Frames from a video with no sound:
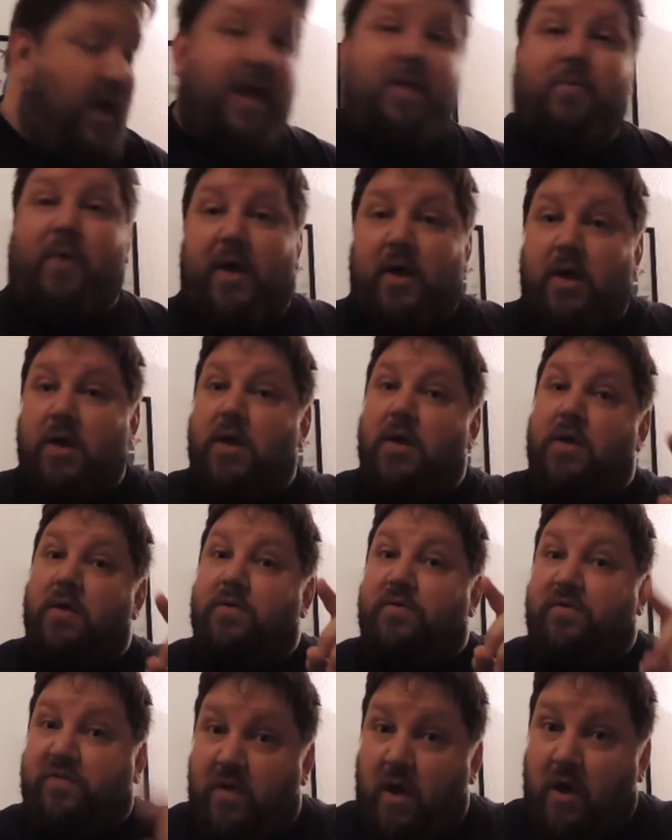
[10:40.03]
Anyway,
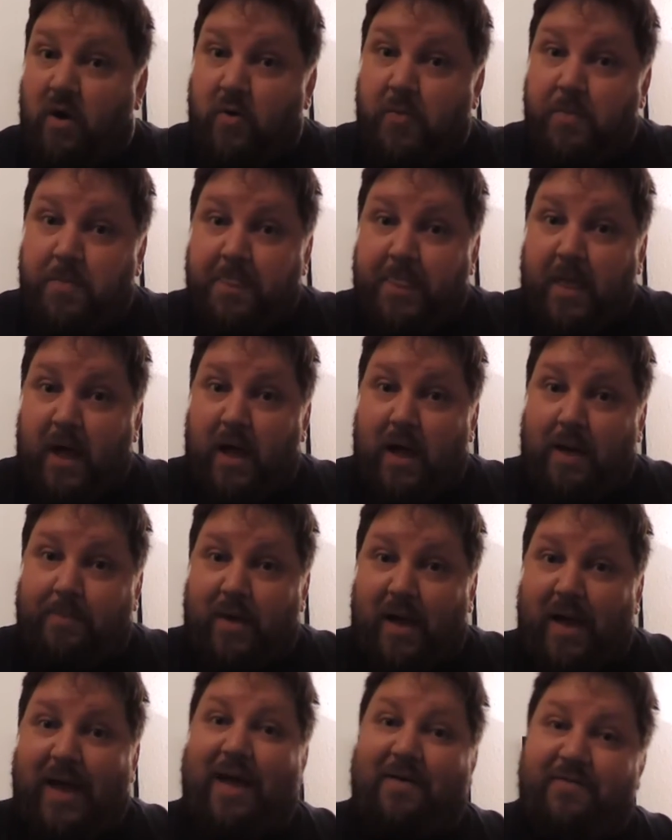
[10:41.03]
so
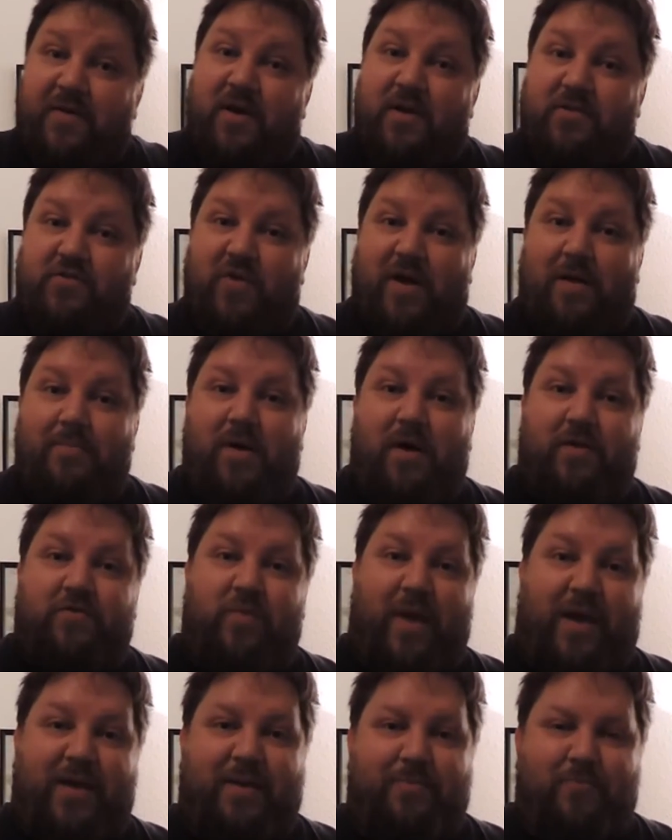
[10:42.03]
I have heard
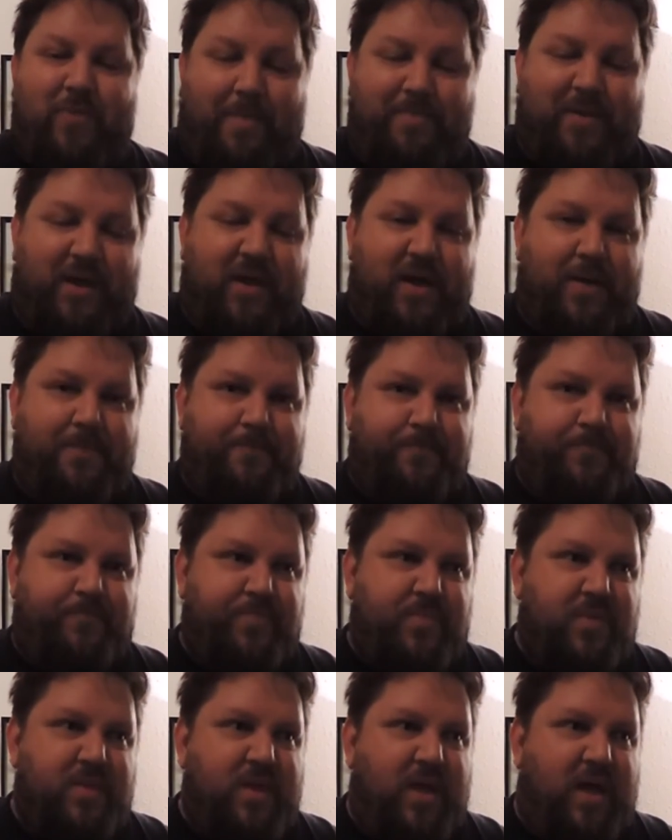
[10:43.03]
Troutmask Replica
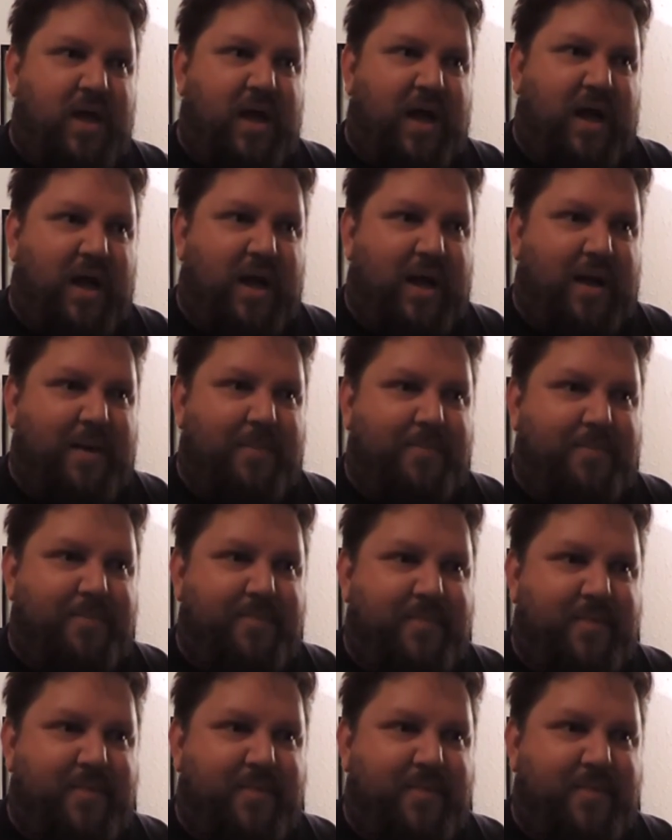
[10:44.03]
at